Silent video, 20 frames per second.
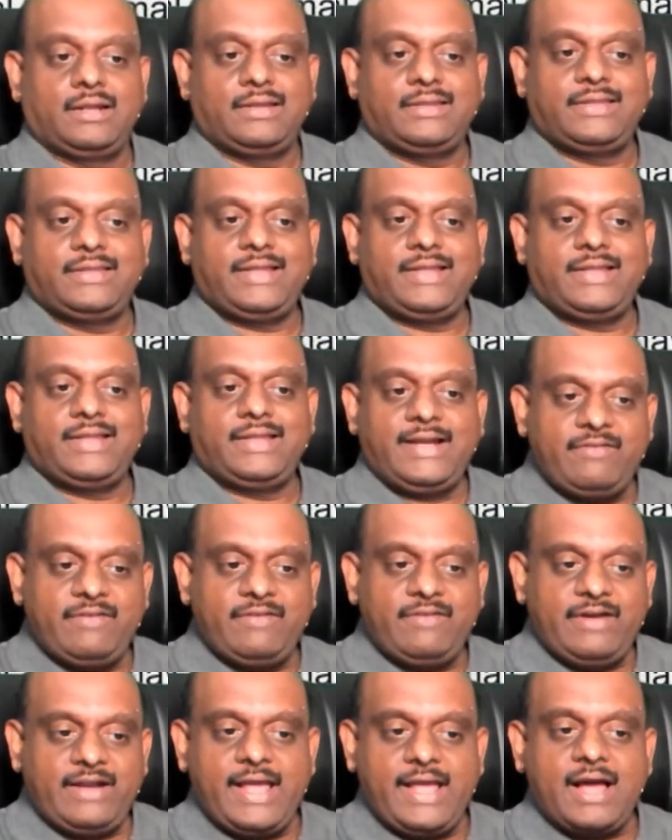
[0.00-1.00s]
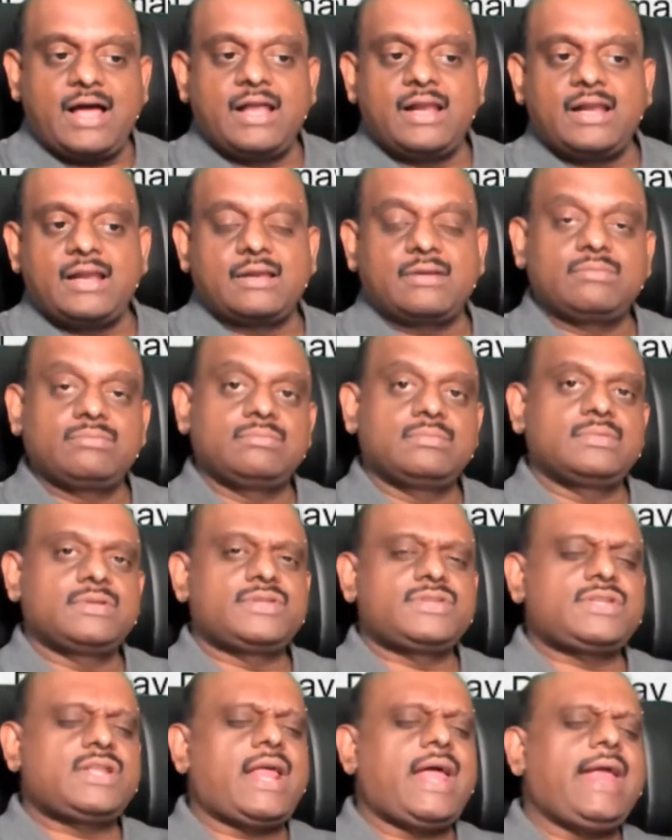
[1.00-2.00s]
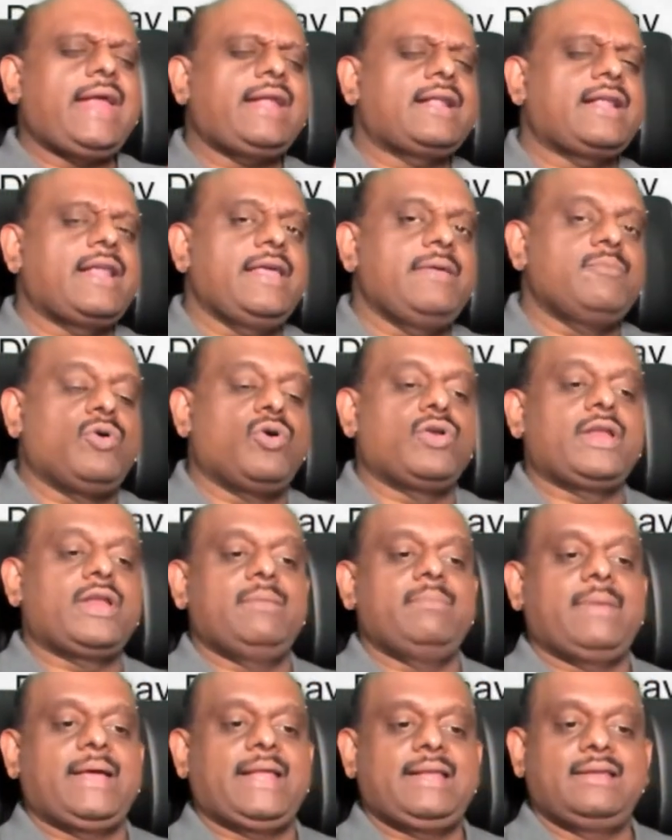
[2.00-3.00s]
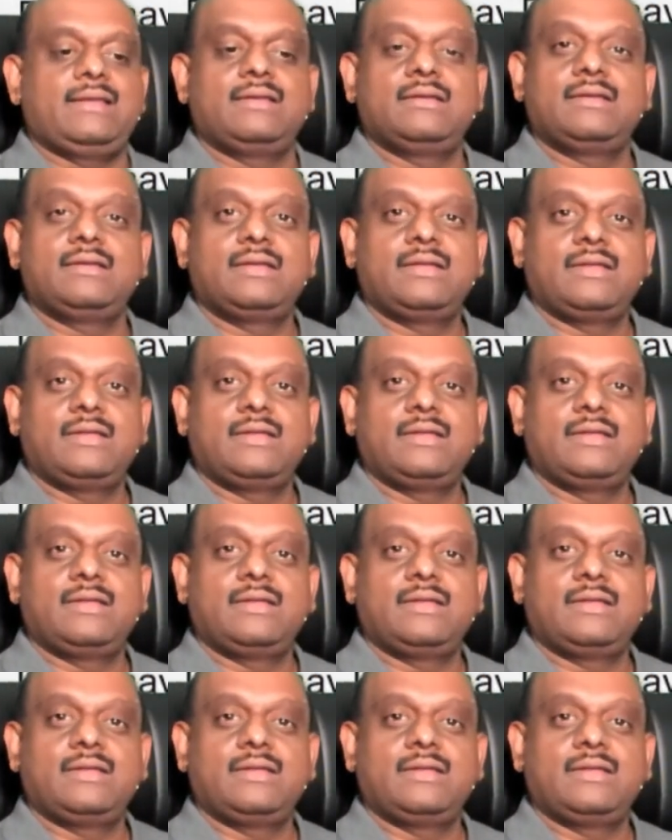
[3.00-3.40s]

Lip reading: The DVT are slightly more in men,